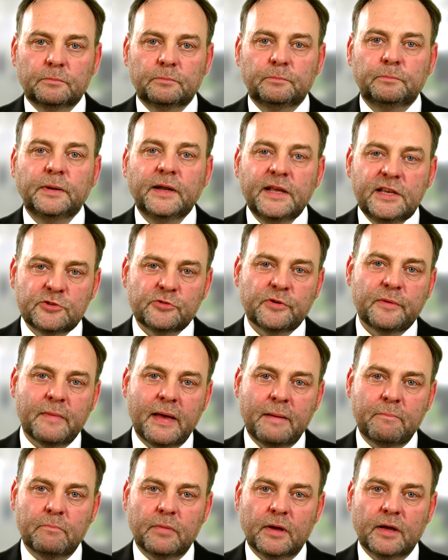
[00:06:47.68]
Please
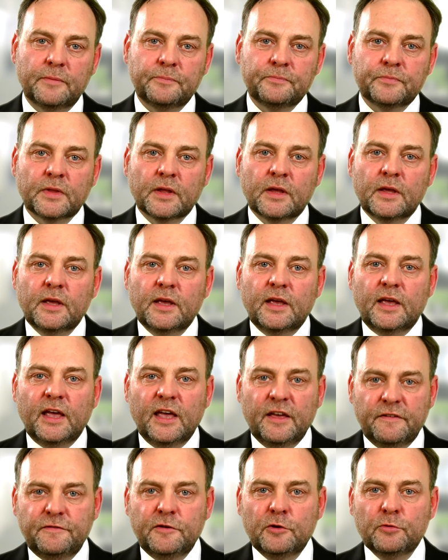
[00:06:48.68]
remember,
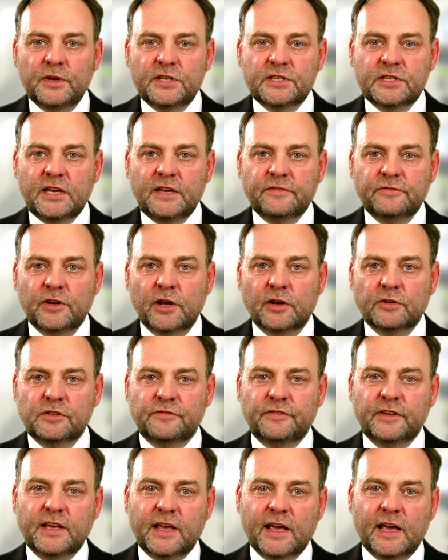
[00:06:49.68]
if you receive
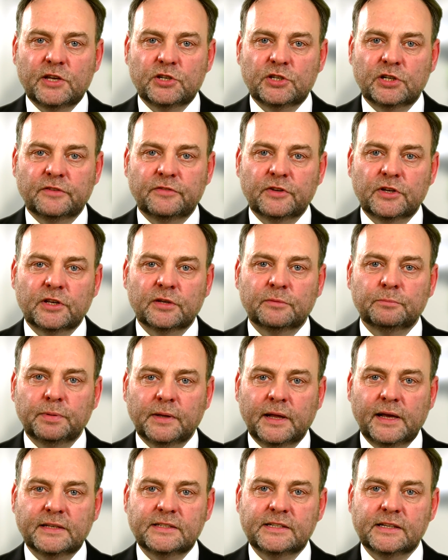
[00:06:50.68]
notification of a
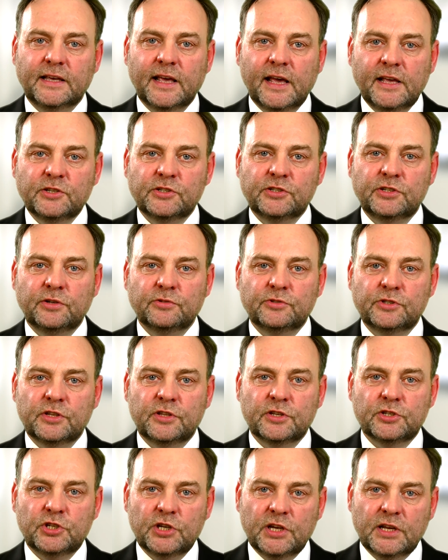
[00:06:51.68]
complaint against you to
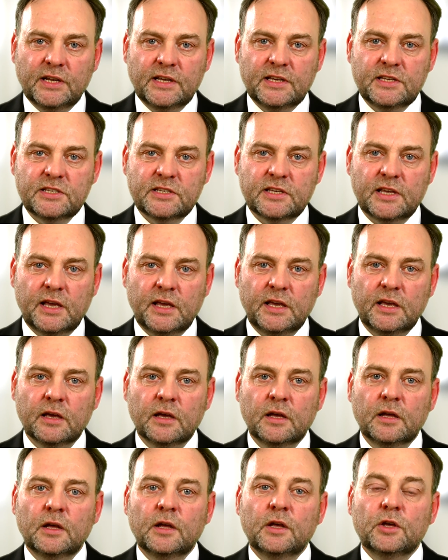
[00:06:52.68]
the GDC,
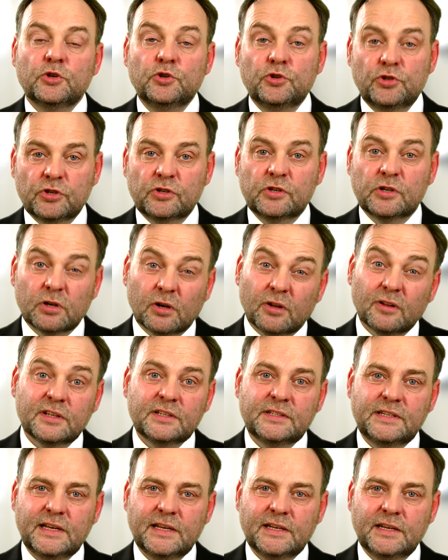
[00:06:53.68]
you should call the
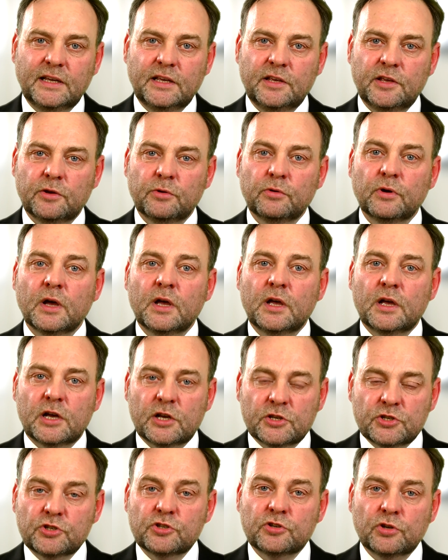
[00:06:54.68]
DDU
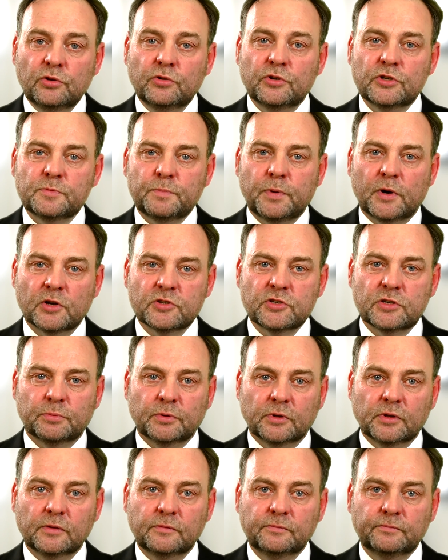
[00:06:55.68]
as soon as possible.